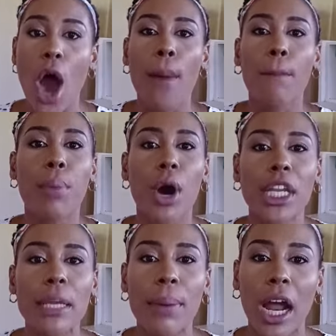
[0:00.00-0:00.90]

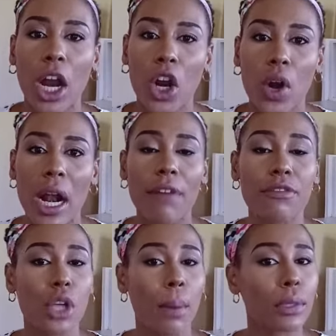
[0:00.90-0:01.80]
body paragraph
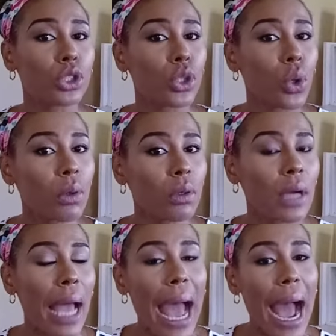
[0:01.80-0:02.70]
number two
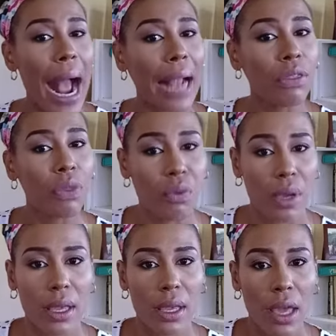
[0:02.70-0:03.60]
and
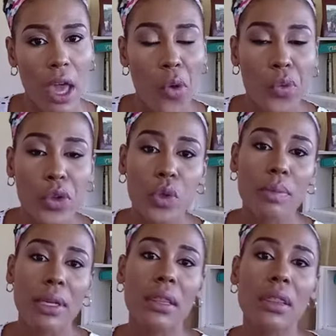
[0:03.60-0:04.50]
three, which would
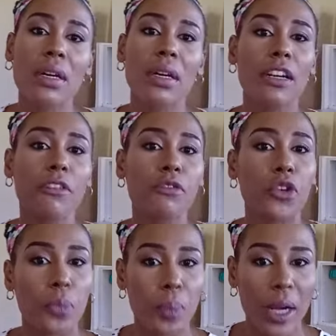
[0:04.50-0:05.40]
be the third and
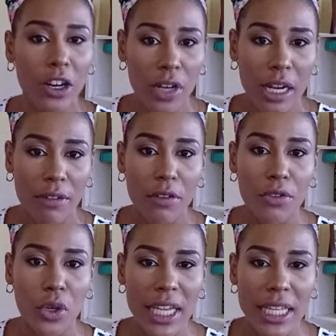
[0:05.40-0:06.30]
fourth paragraph of
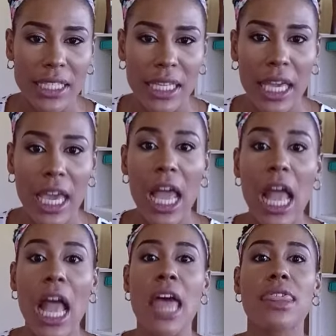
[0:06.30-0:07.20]
your essay,
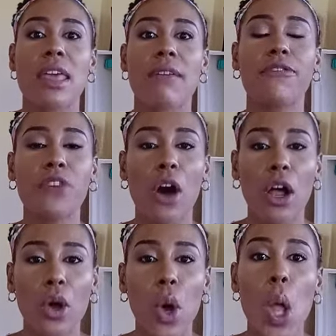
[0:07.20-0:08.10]
they
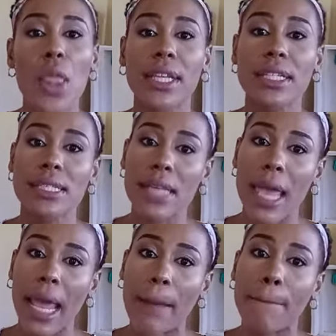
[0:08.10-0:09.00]
follow the
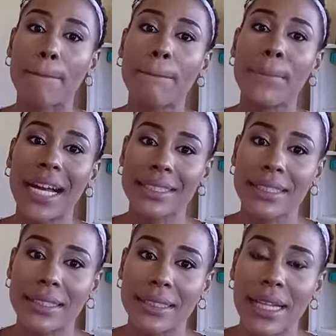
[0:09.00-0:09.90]
same
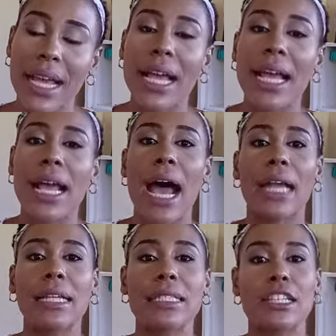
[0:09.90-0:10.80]
pattern
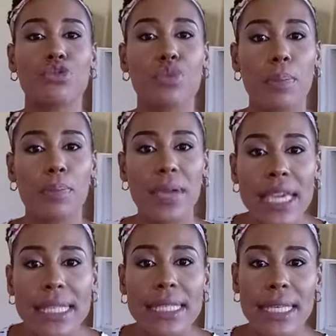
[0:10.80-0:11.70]
and it is
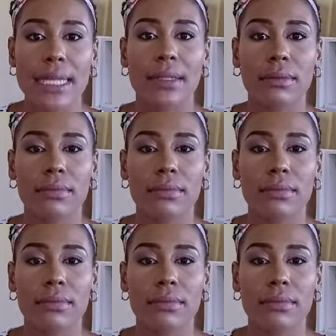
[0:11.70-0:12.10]
repeated.